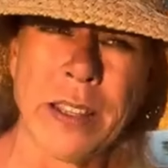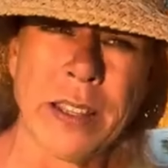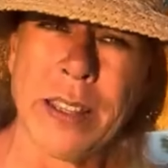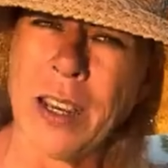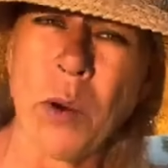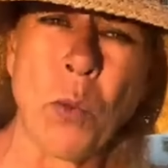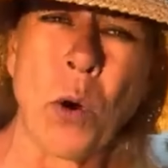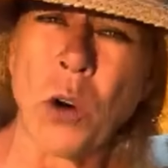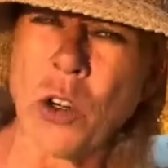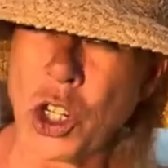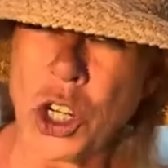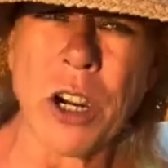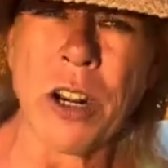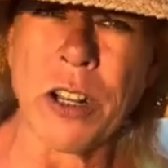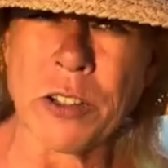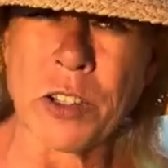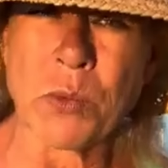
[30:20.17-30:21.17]
think what
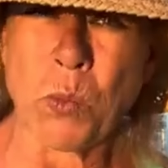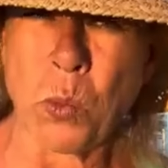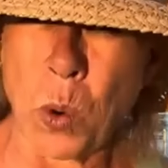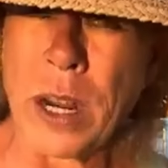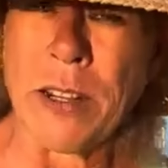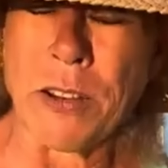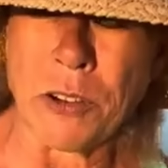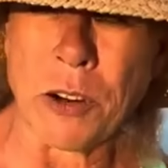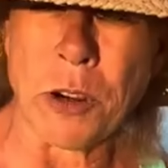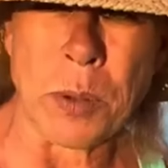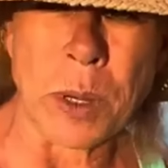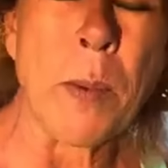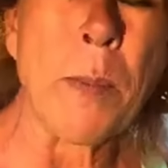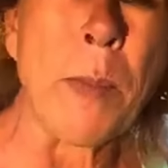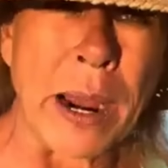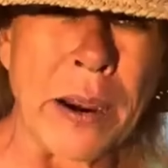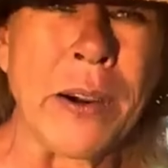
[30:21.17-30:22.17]
Charles went through,
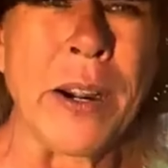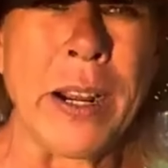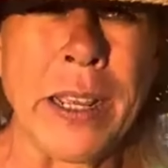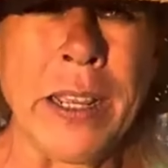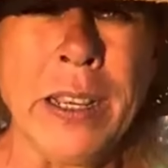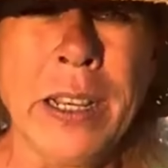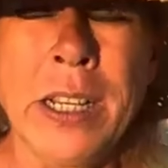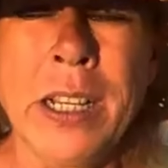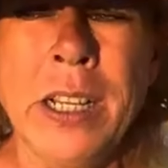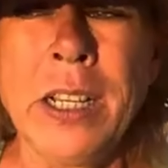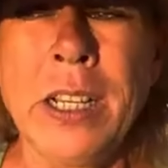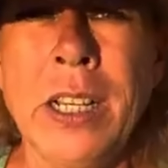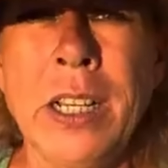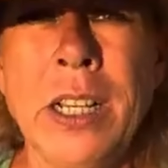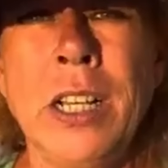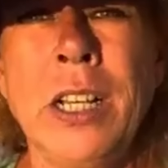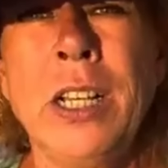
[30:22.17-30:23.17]
but apparently
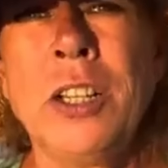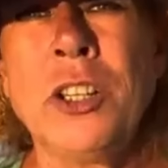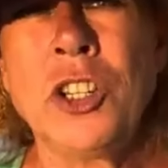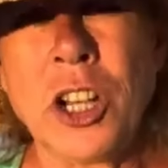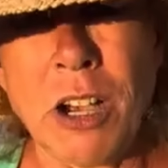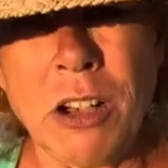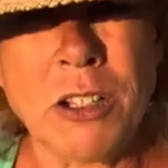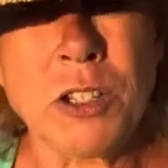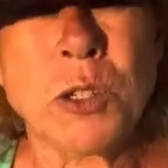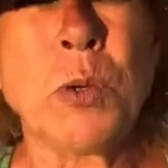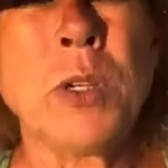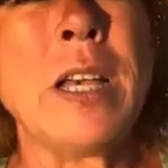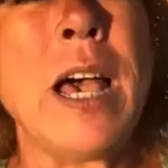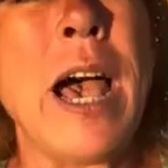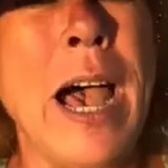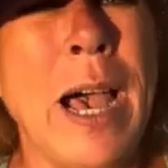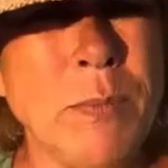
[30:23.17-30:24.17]
Charles
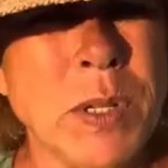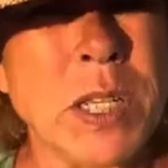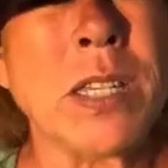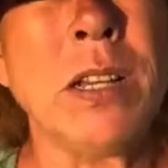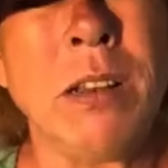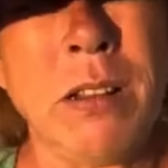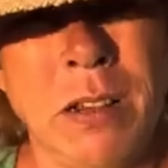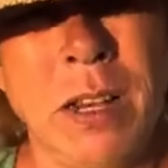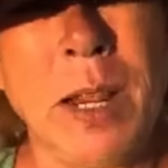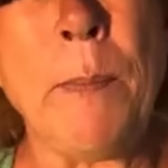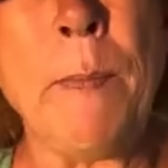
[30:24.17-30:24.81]
was absolutely